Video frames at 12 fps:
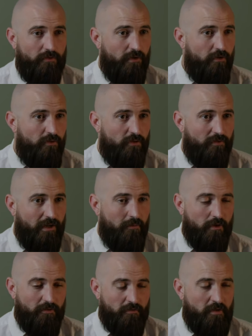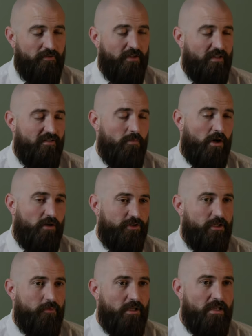the future development of the Affinity
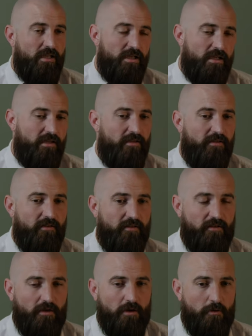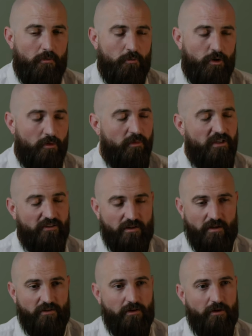Partnership is predominantly
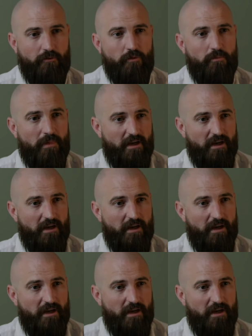starting off with